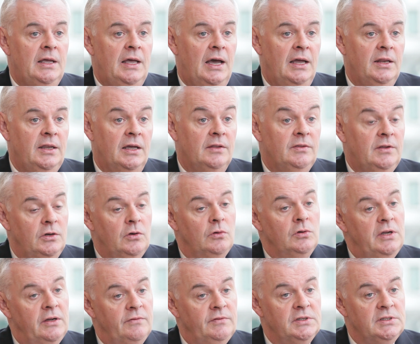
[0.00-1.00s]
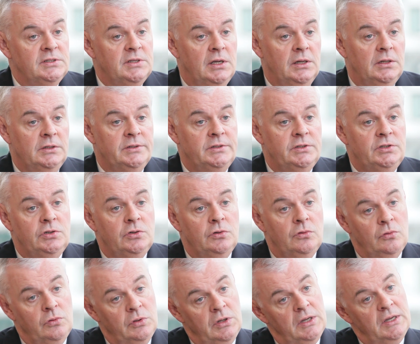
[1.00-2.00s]
and yet they don't have the skills
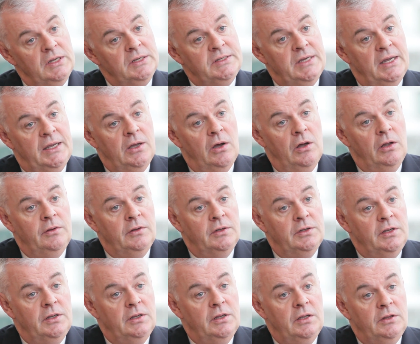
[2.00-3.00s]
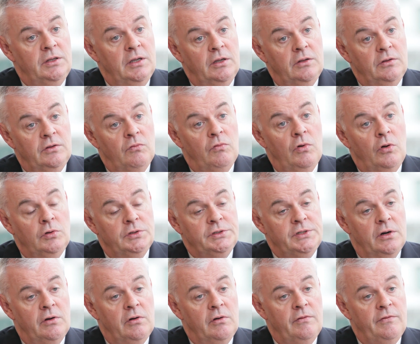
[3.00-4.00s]
to take on the roles
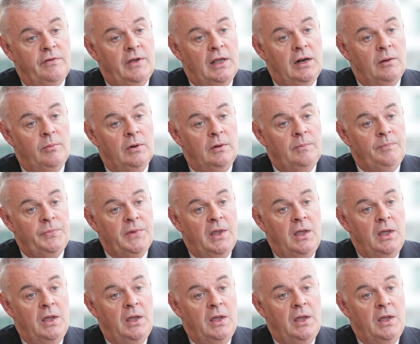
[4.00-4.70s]
that are available.